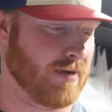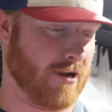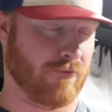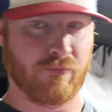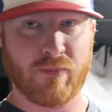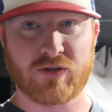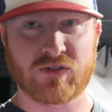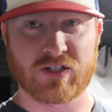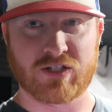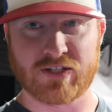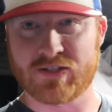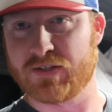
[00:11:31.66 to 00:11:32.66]
I would mostly
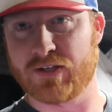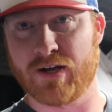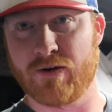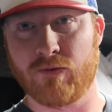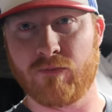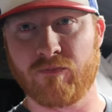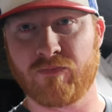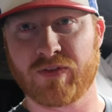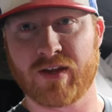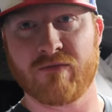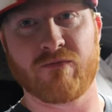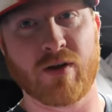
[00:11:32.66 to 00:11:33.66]
just, you know,
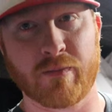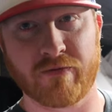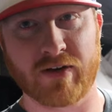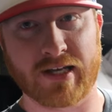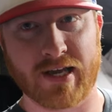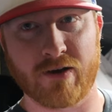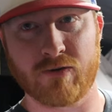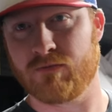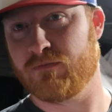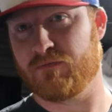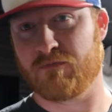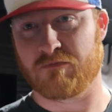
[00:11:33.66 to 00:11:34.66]
film a video,
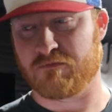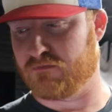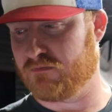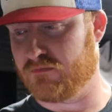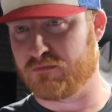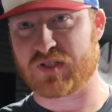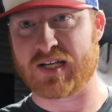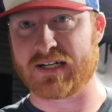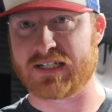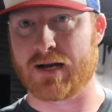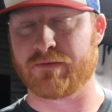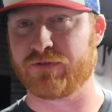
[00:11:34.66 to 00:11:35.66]
set a
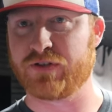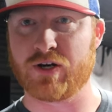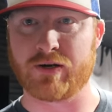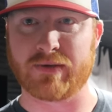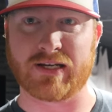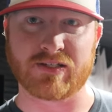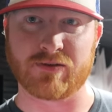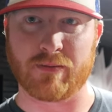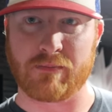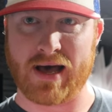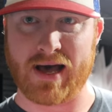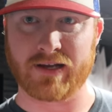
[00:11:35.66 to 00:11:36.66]
timer for 30 minutes
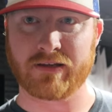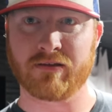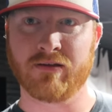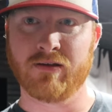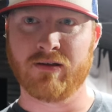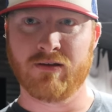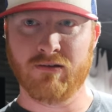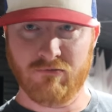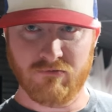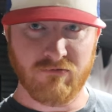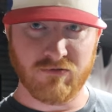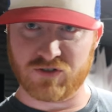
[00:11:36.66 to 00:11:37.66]
on my bike,
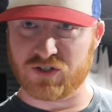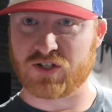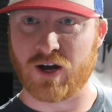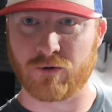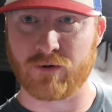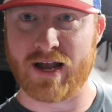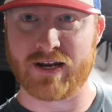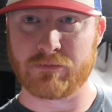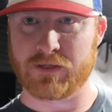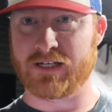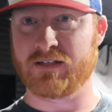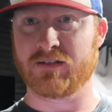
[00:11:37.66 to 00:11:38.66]
just talk
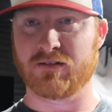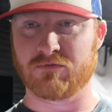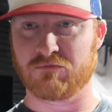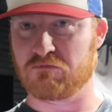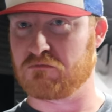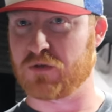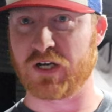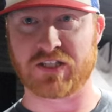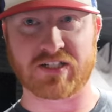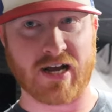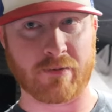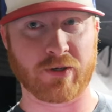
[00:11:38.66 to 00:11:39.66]
randomly, cut
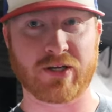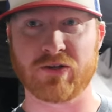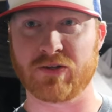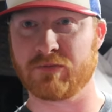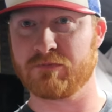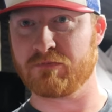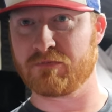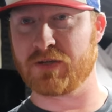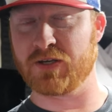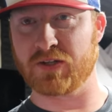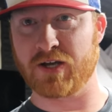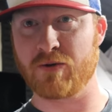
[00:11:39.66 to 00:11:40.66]
the timer, kill
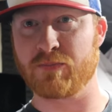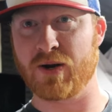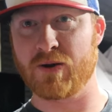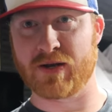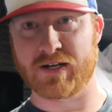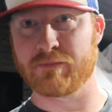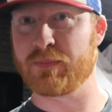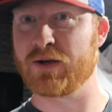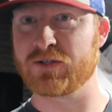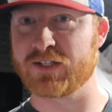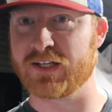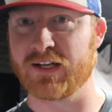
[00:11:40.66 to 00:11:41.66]
the GoPro, and then
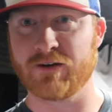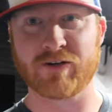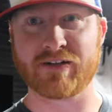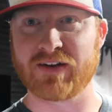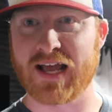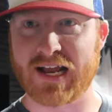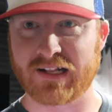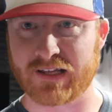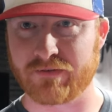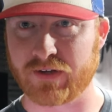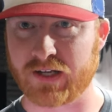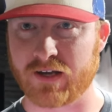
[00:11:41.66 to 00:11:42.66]
post it. I wouldn't even edit
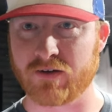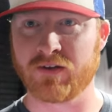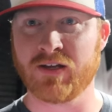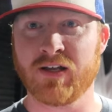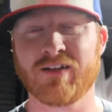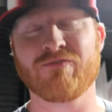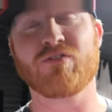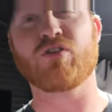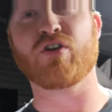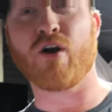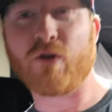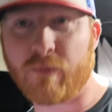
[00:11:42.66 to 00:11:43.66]
that video. If you
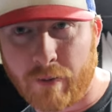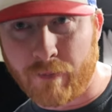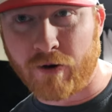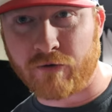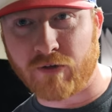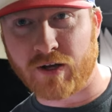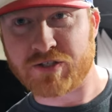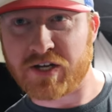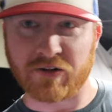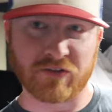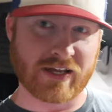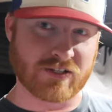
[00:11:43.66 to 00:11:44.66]
go to my motovlog
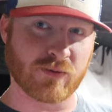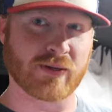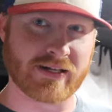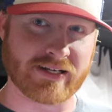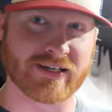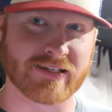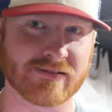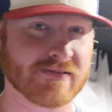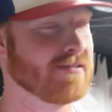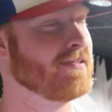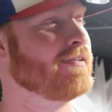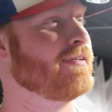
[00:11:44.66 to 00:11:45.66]
channel, that's what it is.
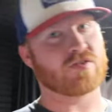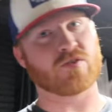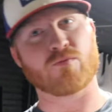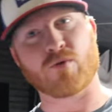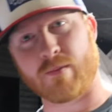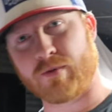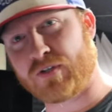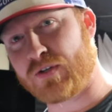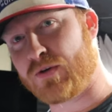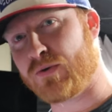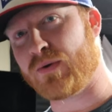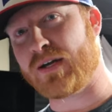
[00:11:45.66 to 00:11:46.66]
So what I'm gonna
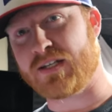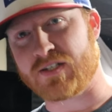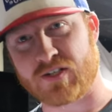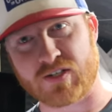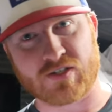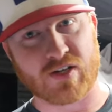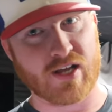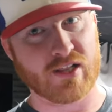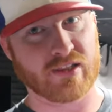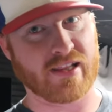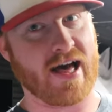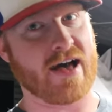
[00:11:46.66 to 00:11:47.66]
do is this
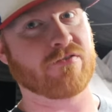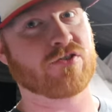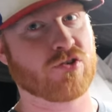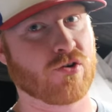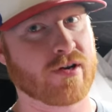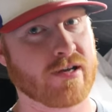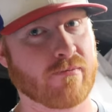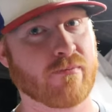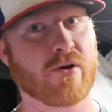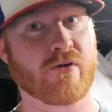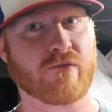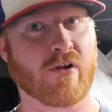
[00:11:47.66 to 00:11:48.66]
live stream
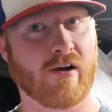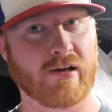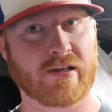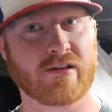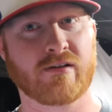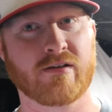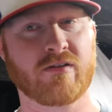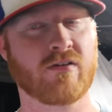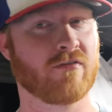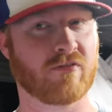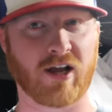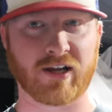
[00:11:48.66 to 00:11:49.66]
motovlogging.
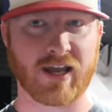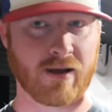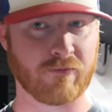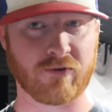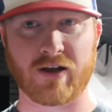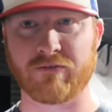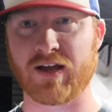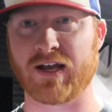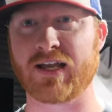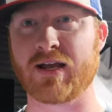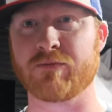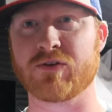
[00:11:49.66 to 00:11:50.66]
I've got
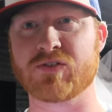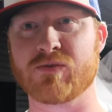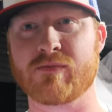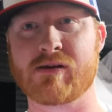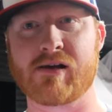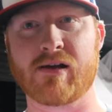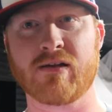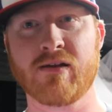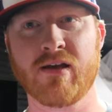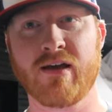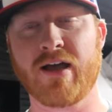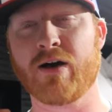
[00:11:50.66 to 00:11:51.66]
cameras on my
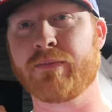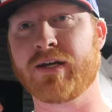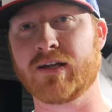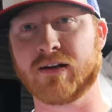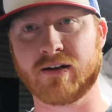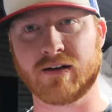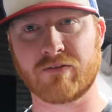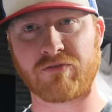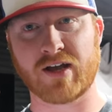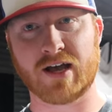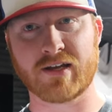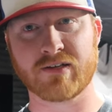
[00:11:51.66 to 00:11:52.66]
helmet, I've
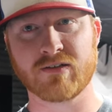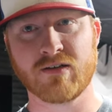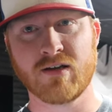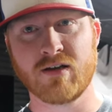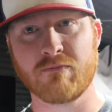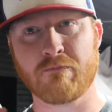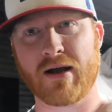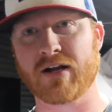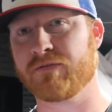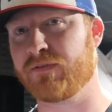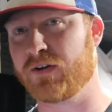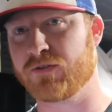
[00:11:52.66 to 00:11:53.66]
got
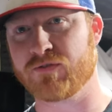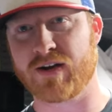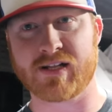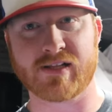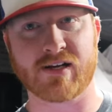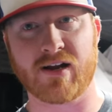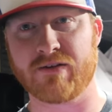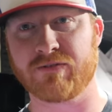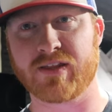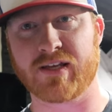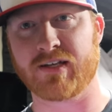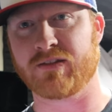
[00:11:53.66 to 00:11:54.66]
microphones right in there,
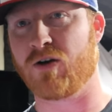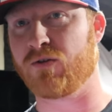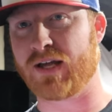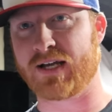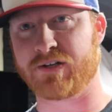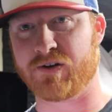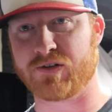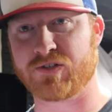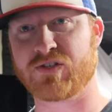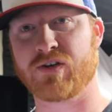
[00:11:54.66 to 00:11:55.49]
everything, the whole 9 yards.